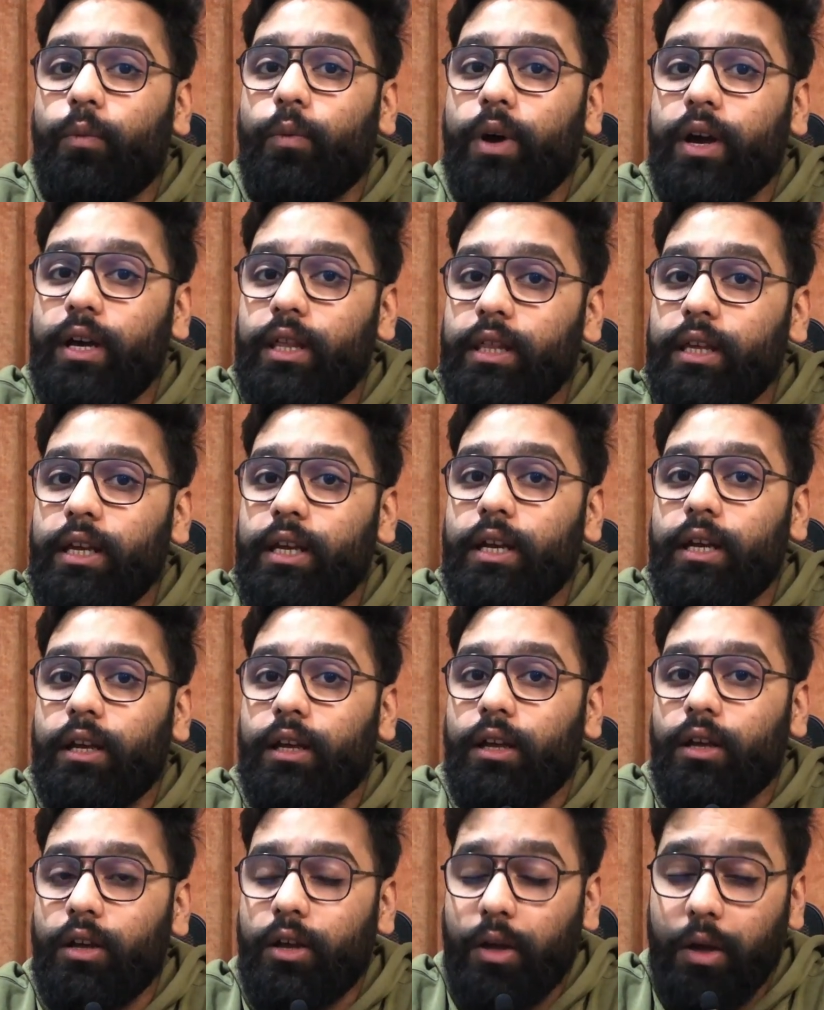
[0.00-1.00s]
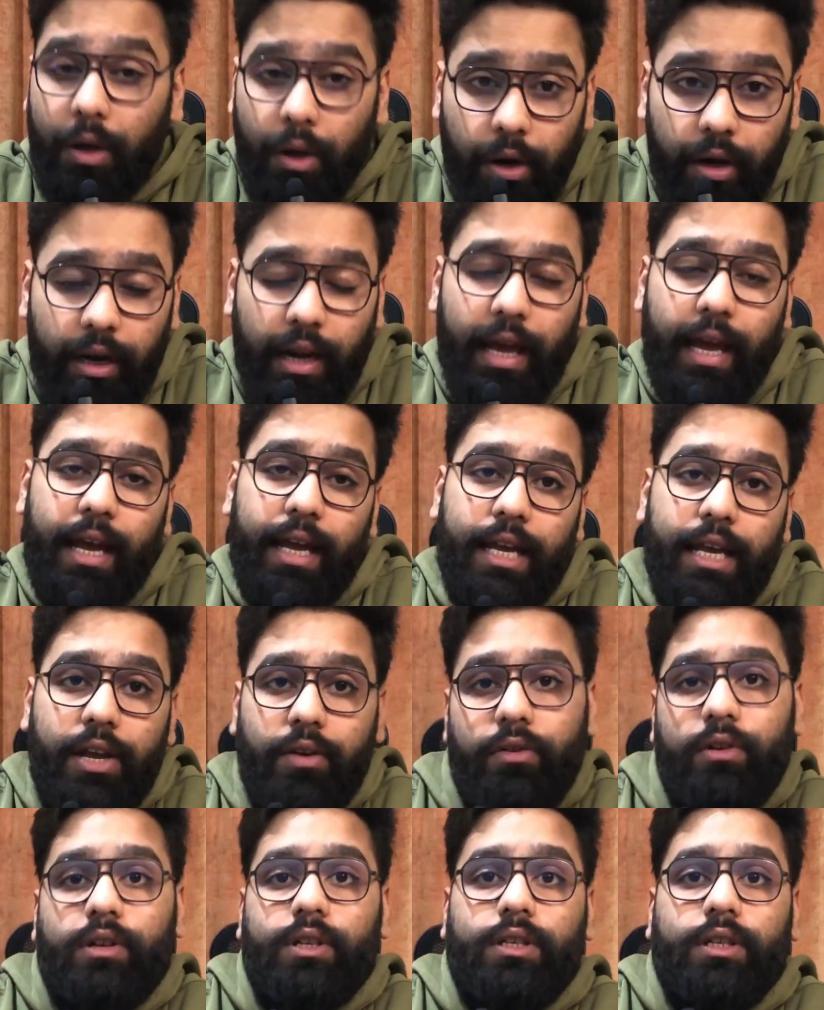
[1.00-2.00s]
very good
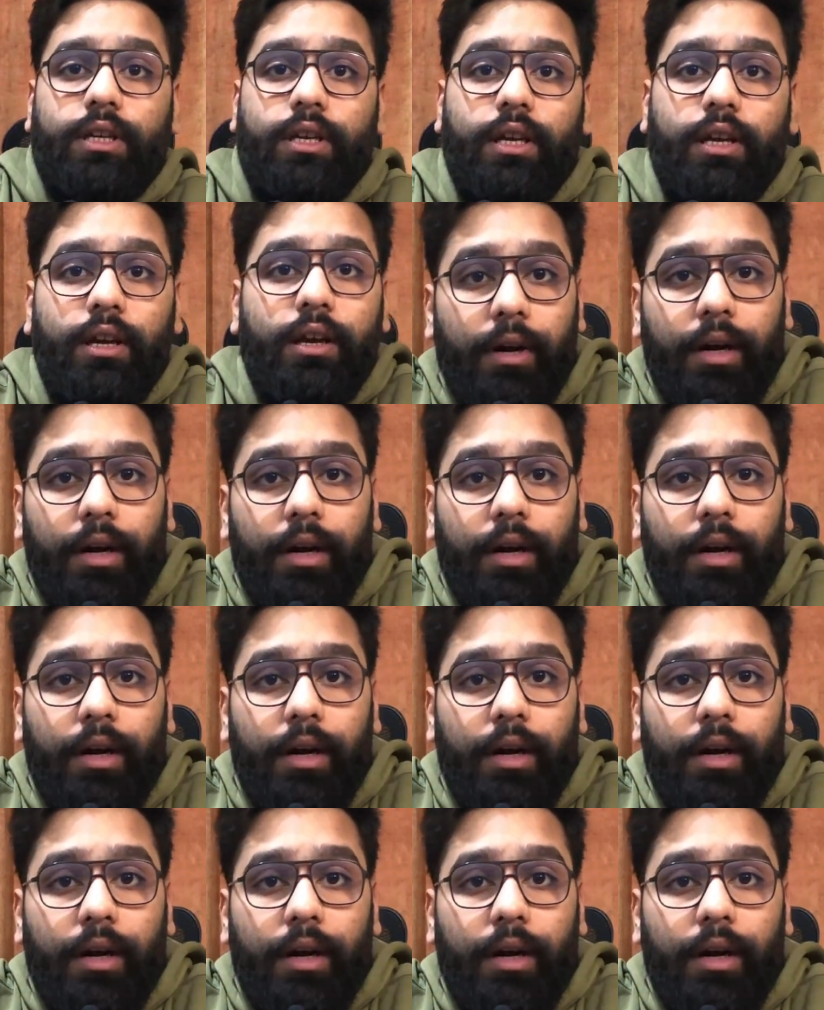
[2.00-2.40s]
accuracy,